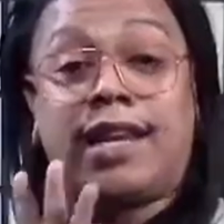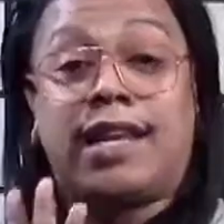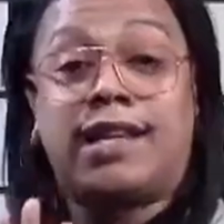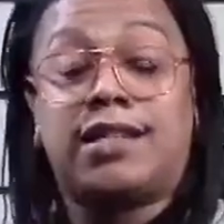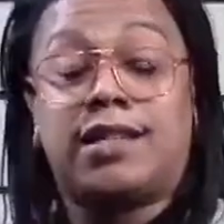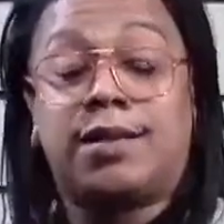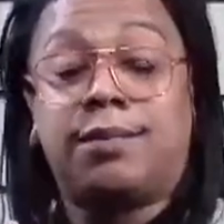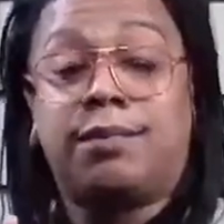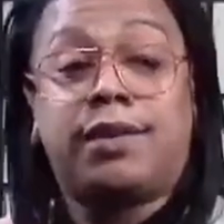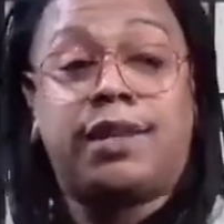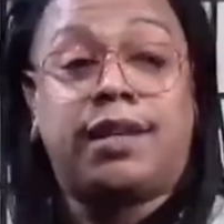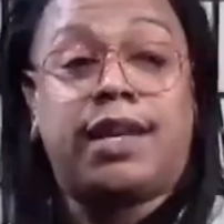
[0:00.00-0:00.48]
at
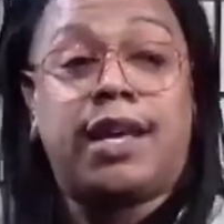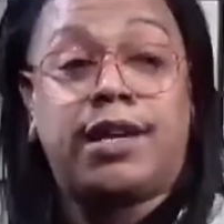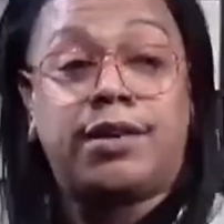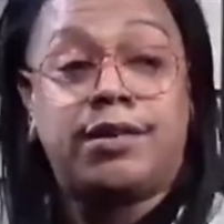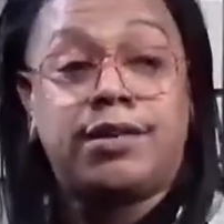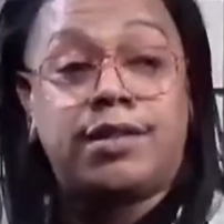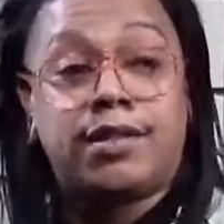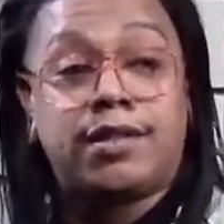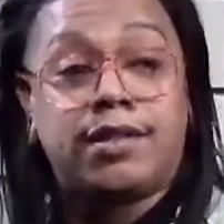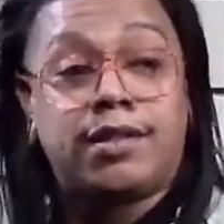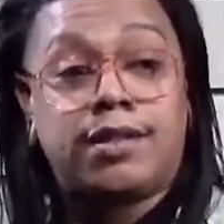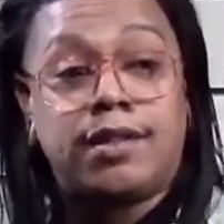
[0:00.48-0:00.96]
something
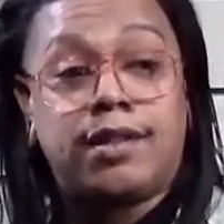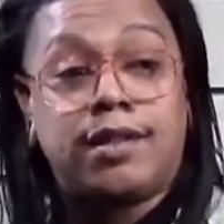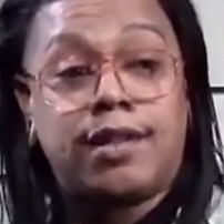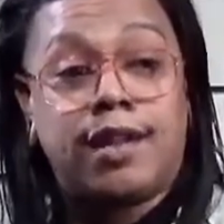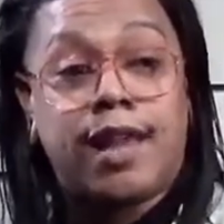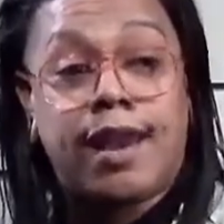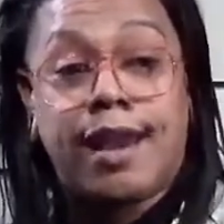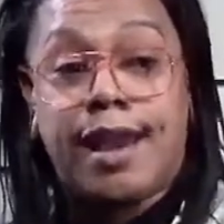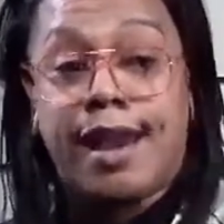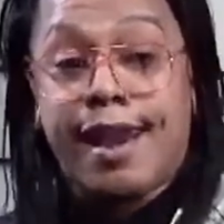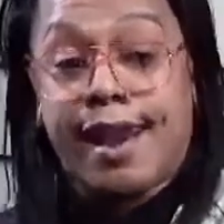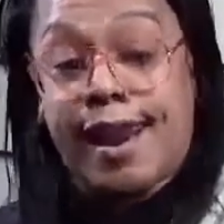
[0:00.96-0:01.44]
else
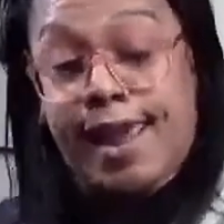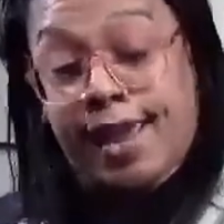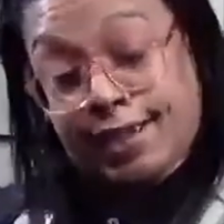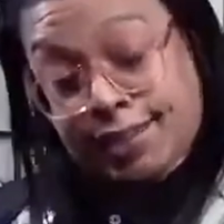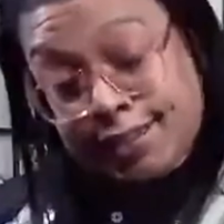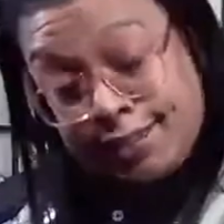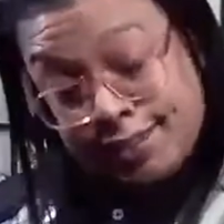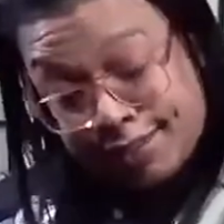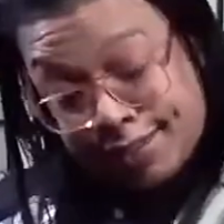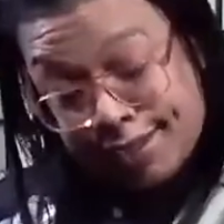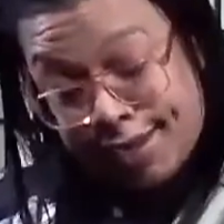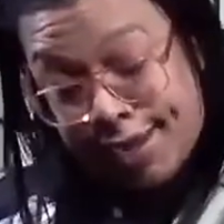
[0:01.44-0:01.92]

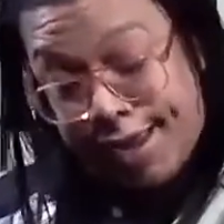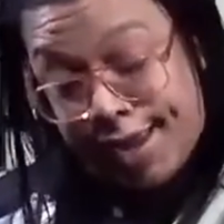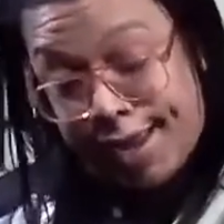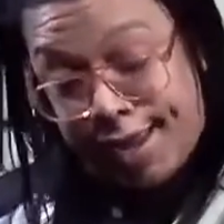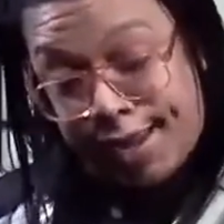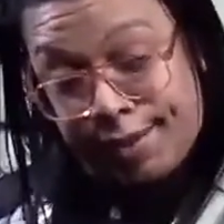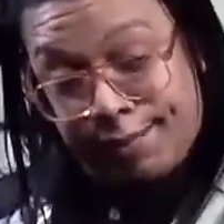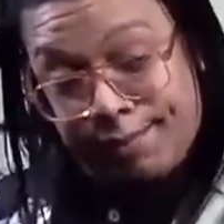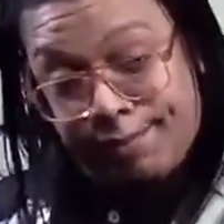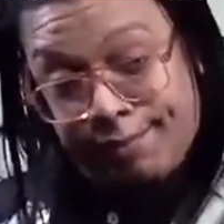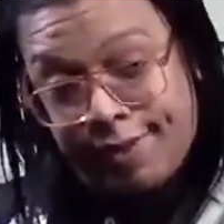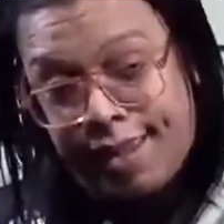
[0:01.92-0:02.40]
next
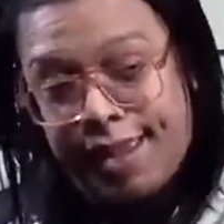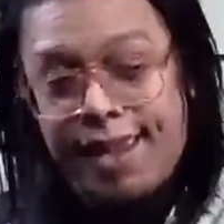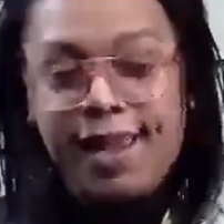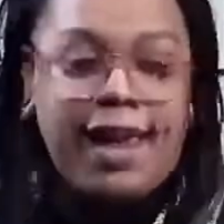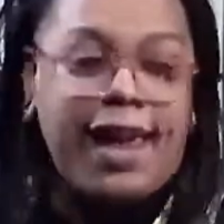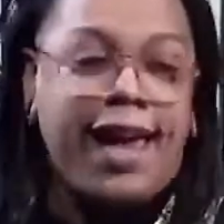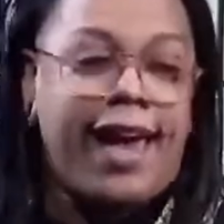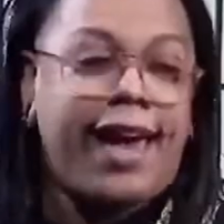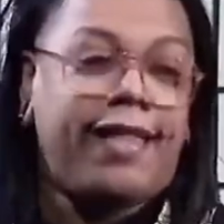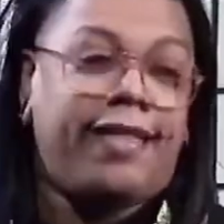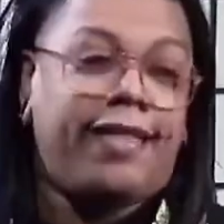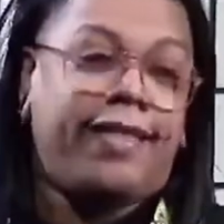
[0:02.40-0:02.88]
time
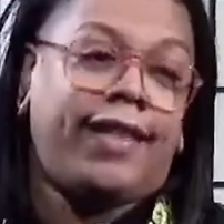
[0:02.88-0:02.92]
and